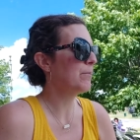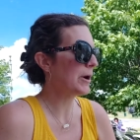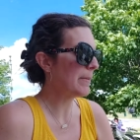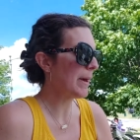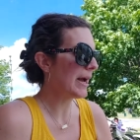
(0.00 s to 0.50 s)

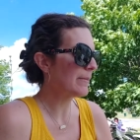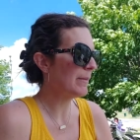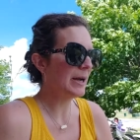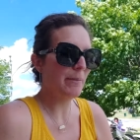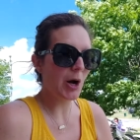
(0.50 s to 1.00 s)
Bring Back
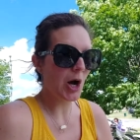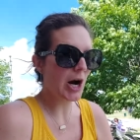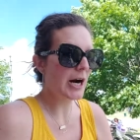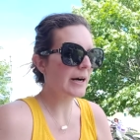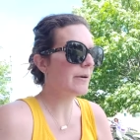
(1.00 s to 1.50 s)
My
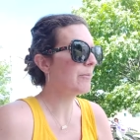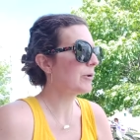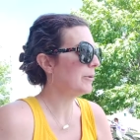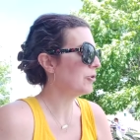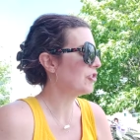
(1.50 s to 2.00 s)
Bar
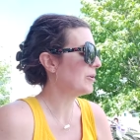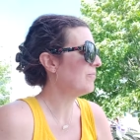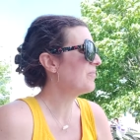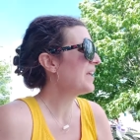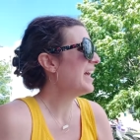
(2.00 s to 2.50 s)
promotion.